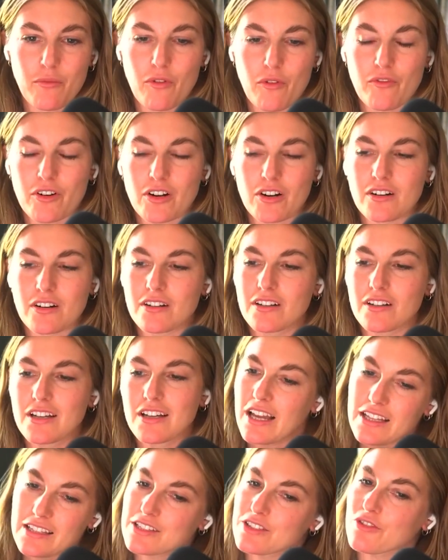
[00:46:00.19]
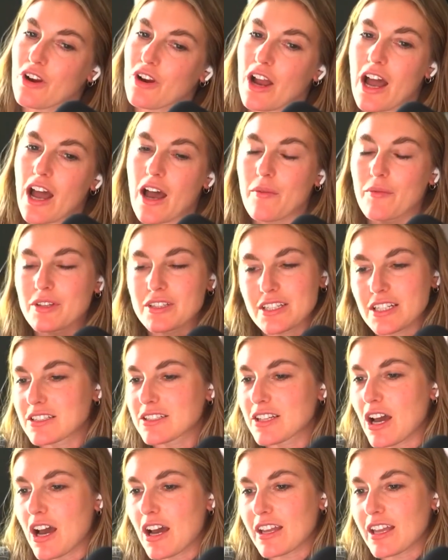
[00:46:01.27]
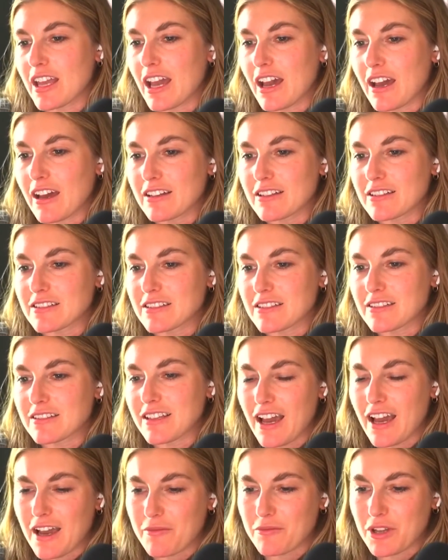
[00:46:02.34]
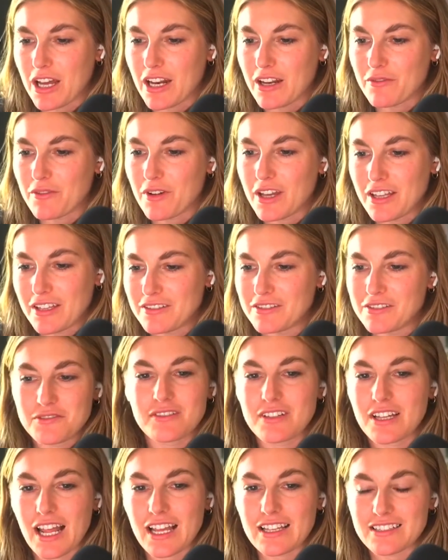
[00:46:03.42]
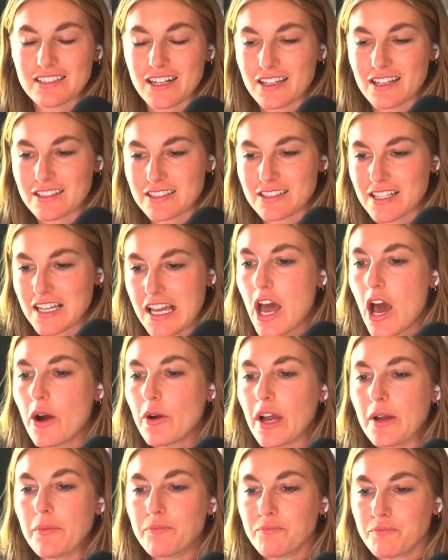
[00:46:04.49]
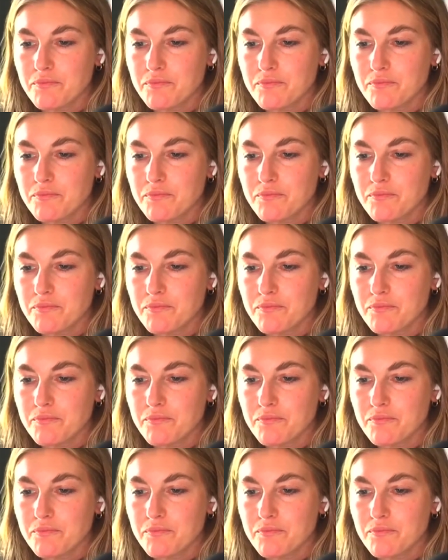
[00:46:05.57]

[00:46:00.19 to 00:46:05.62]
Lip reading: over Instagram and TikTok. And yeah, I'm glad it connected us. Okay, yeah.